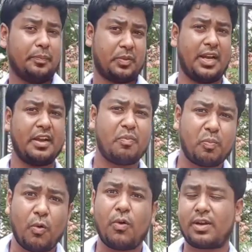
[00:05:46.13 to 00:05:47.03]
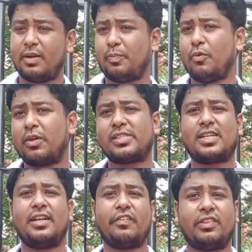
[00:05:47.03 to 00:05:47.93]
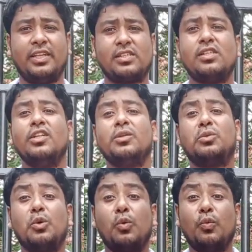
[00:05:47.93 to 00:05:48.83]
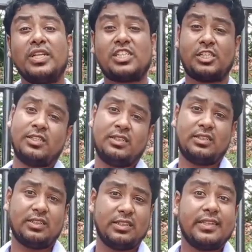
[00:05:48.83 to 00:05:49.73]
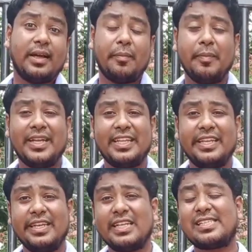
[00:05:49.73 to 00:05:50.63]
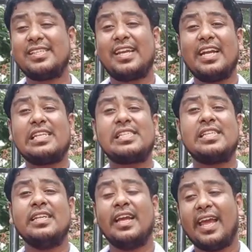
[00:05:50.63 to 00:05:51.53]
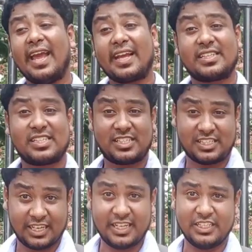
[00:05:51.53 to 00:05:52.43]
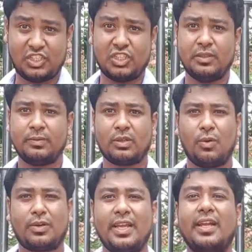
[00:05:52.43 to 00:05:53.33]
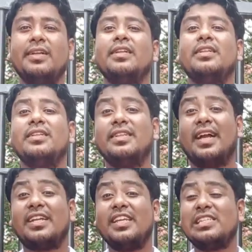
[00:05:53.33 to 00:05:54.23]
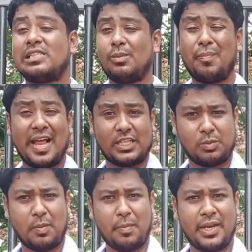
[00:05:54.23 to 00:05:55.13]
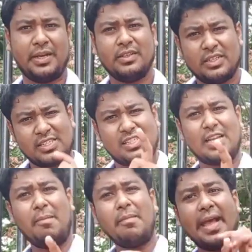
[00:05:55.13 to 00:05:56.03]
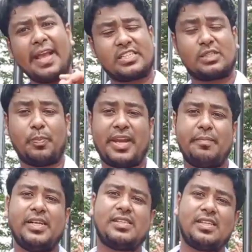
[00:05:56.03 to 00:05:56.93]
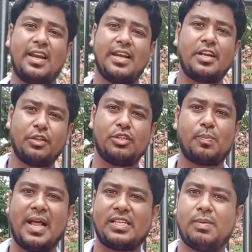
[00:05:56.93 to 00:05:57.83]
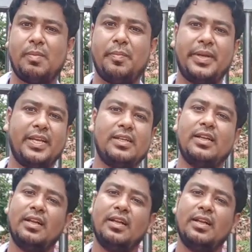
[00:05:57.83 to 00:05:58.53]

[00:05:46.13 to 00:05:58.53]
kind of porous kind of things through which the materials gets exchanged. Okay, that is plasma membrane. Some experiments related to this plasma membrane